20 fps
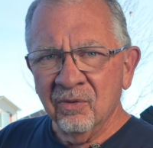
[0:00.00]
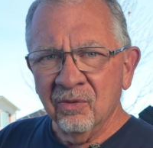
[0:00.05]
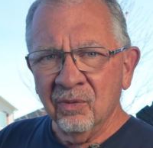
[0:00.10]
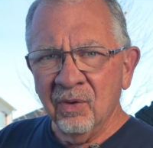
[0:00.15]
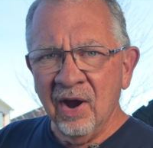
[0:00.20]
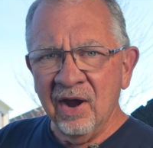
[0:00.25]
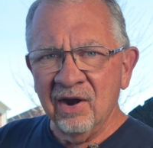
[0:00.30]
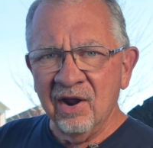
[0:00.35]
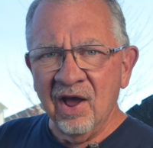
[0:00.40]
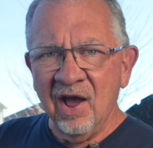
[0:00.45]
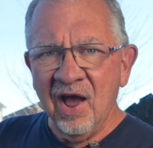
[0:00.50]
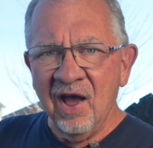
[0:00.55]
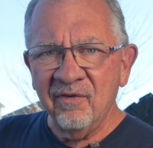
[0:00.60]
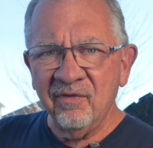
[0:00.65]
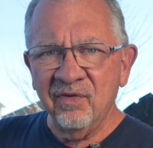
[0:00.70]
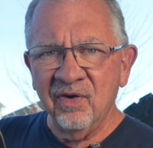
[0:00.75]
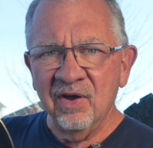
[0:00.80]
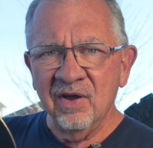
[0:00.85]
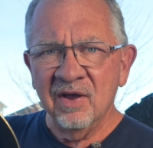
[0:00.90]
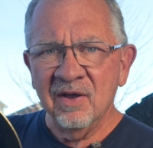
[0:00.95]
right
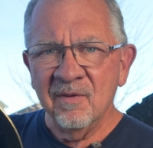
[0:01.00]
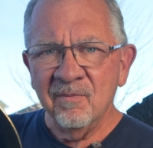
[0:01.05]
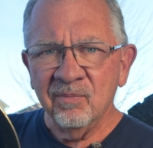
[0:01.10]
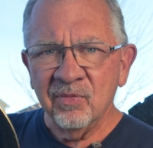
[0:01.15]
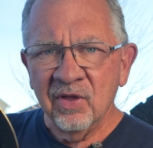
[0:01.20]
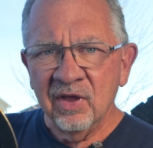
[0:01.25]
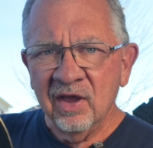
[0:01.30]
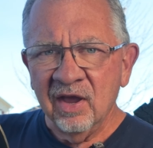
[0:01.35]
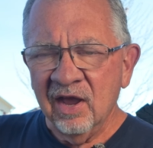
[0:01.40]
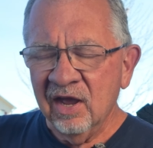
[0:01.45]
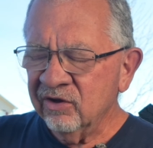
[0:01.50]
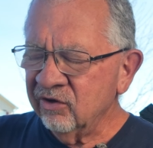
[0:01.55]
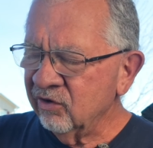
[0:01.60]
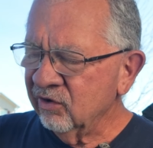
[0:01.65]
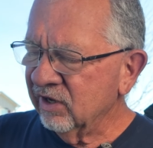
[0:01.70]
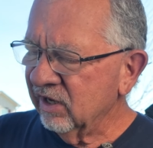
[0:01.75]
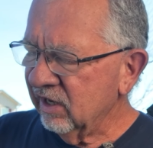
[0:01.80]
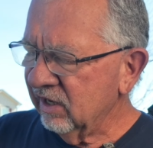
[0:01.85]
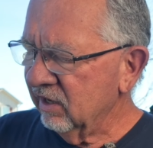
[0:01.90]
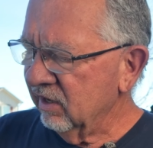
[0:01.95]
off, and you
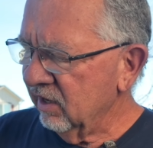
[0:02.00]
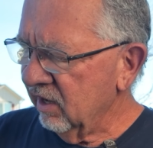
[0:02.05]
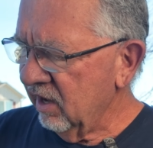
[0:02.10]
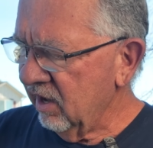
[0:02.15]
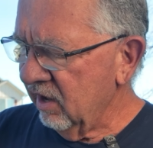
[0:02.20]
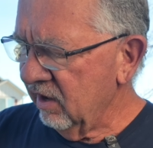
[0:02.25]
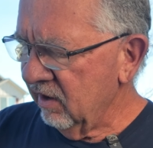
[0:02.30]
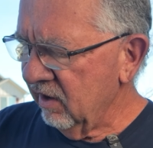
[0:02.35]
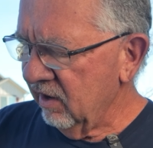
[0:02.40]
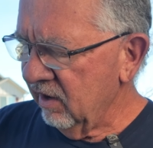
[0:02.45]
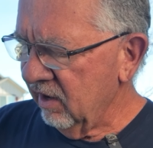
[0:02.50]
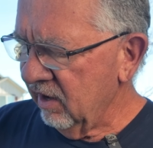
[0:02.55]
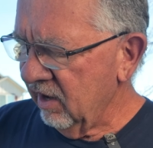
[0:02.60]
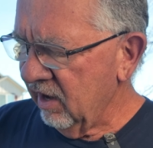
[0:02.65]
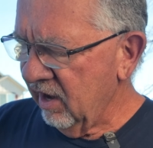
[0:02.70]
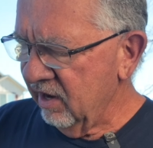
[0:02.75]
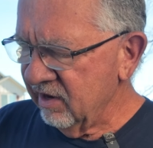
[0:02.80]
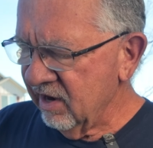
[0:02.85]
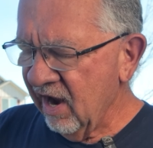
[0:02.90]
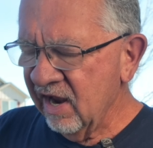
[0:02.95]
get
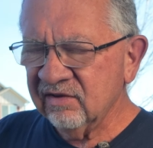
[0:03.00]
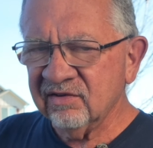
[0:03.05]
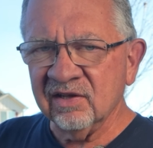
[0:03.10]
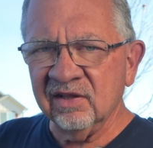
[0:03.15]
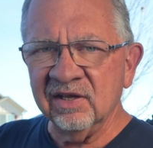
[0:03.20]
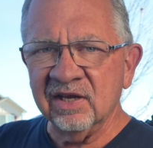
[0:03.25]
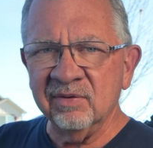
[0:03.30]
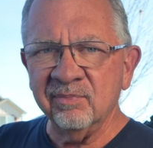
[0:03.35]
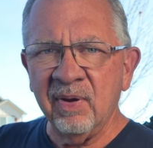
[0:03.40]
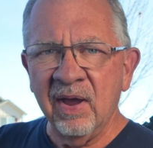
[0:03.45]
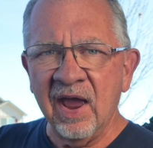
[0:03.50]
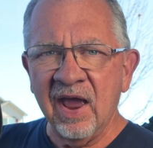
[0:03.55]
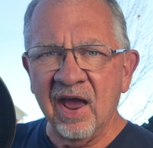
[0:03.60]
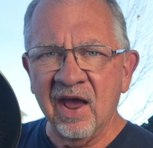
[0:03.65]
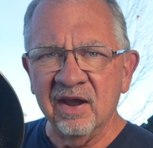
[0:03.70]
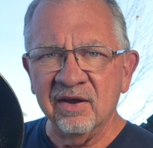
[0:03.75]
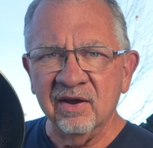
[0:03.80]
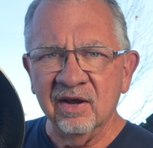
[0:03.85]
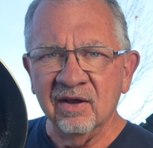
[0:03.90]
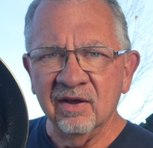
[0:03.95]
a nice clean
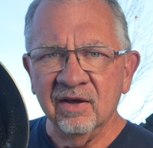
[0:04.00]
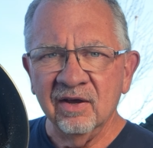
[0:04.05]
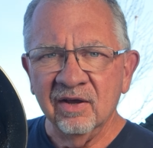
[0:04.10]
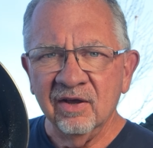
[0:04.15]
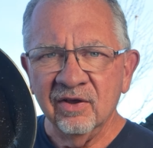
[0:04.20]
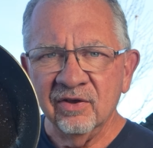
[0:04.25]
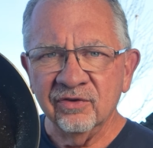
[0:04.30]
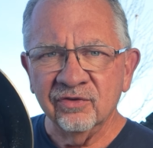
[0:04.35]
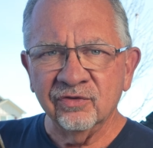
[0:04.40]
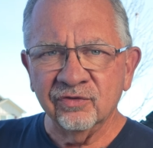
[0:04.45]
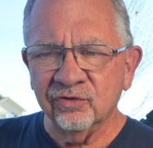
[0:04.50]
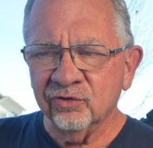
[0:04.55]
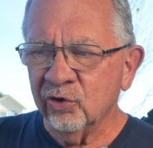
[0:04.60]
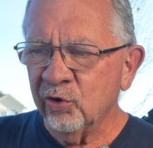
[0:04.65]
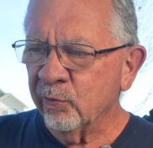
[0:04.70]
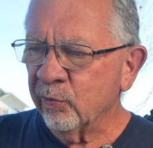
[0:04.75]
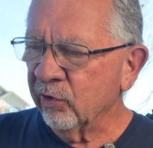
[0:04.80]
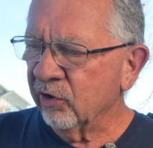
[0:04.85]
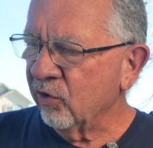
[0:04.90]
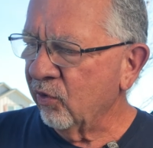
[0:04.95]
pan
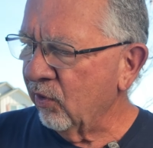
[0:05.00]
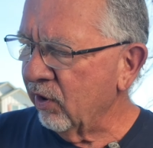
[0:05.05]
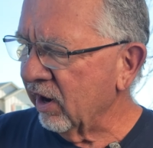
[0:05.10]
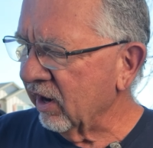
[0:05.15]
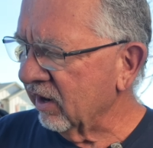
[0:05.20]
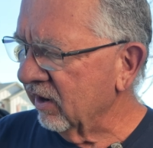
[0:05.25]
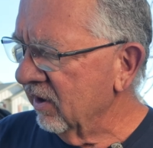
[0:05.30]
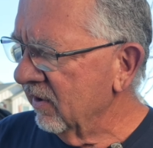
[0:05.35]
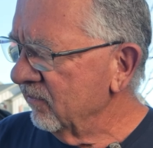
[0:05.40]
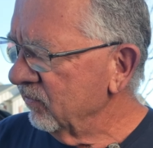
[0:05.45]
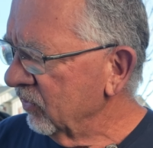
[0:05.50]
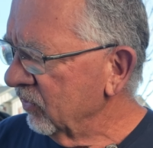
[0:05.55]
super quick.